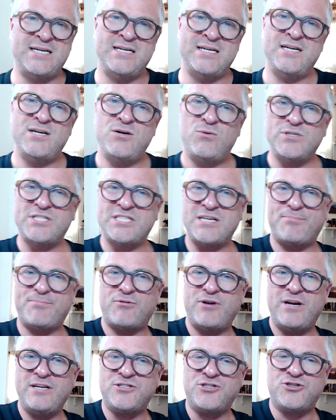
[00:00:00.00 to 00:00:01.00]
What
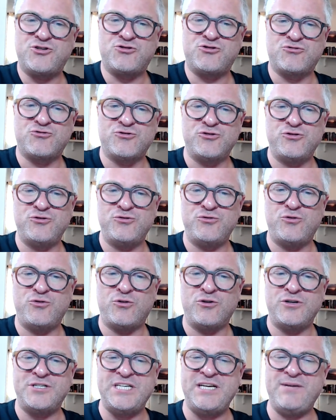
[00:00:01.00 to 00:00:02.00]
separates true
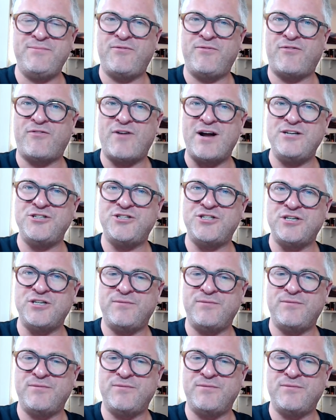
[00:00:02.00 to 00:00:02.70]
or deep friendship